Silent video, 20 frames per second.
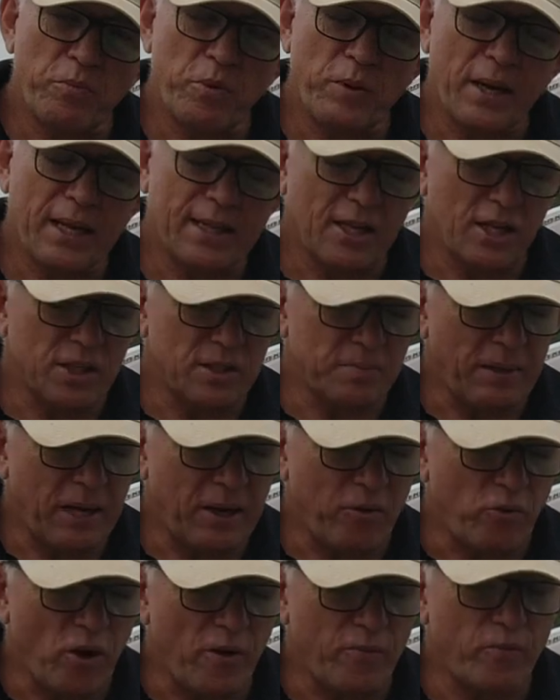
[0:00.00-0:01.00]
ran me around those
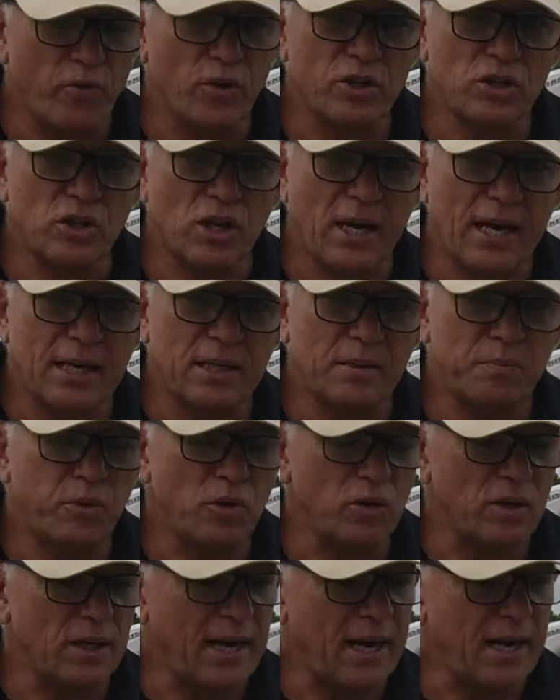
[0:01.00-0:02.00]
mangrove roots and I had to
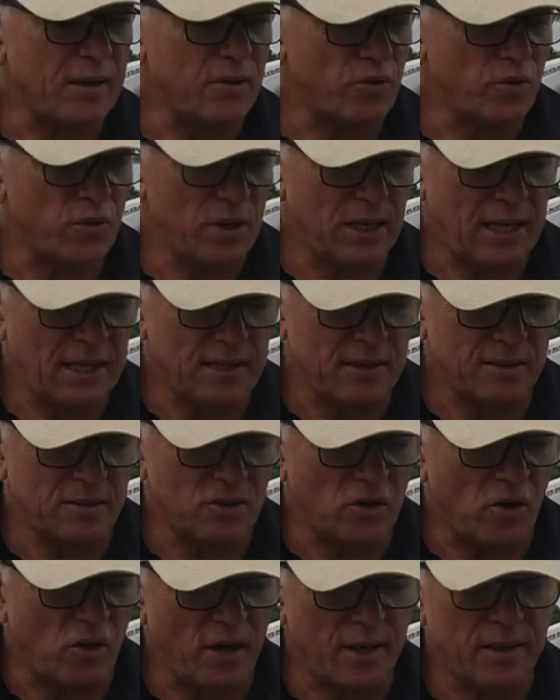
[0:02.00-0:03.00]
pull it out through the other
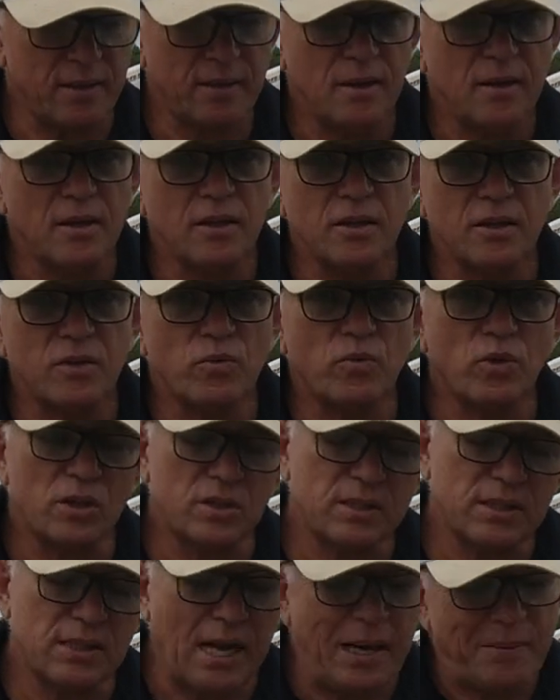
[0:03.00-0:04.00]
side. The
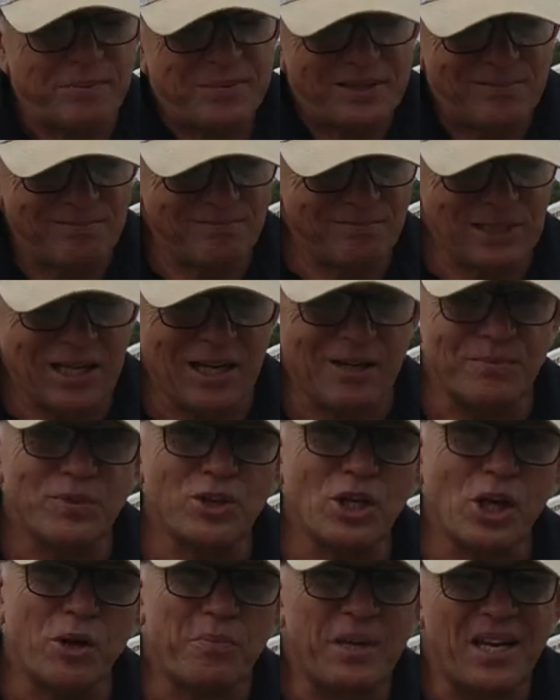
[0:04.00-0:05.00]
rod snapped, you know,
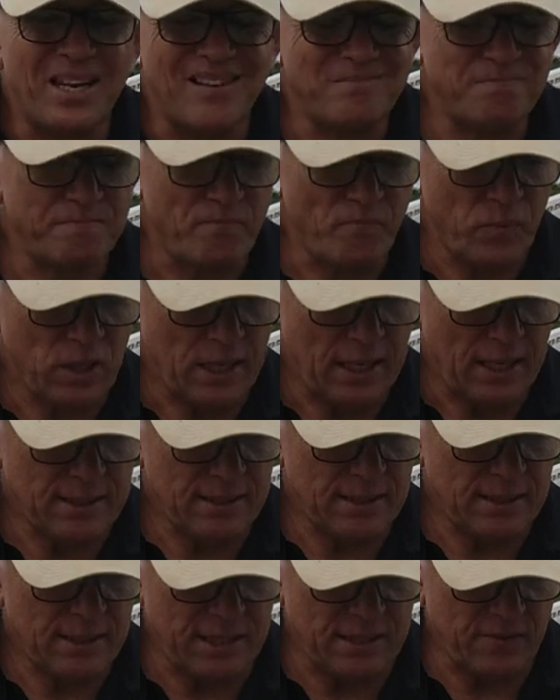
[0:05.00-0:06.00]
so be it.
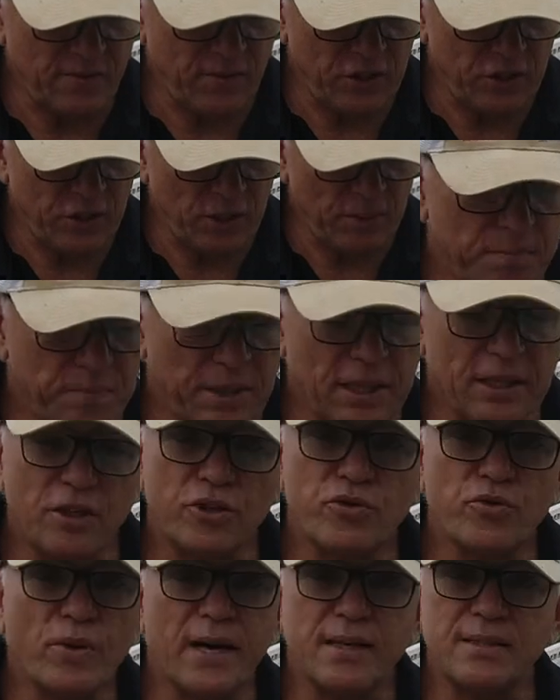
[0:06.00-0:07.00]
That's, that's fishing. But
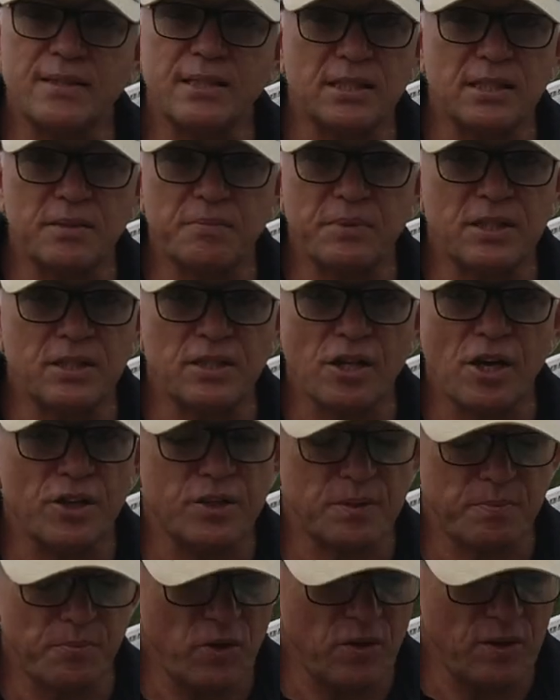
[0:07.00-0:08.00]
the drag system is
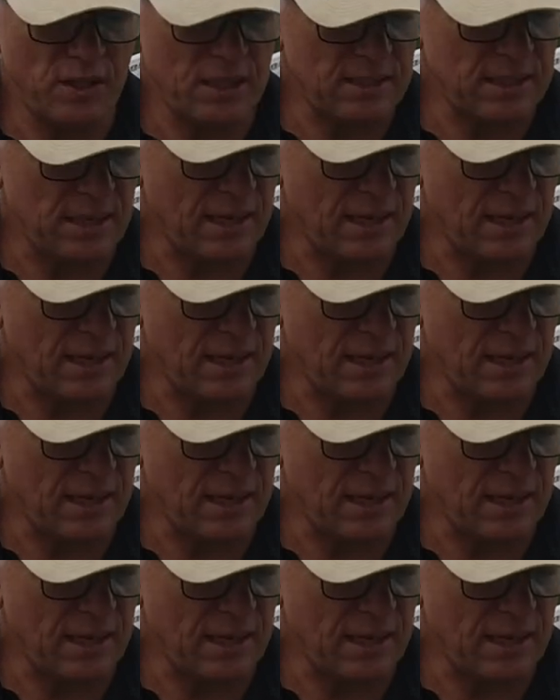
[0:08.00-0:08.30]
so smooth,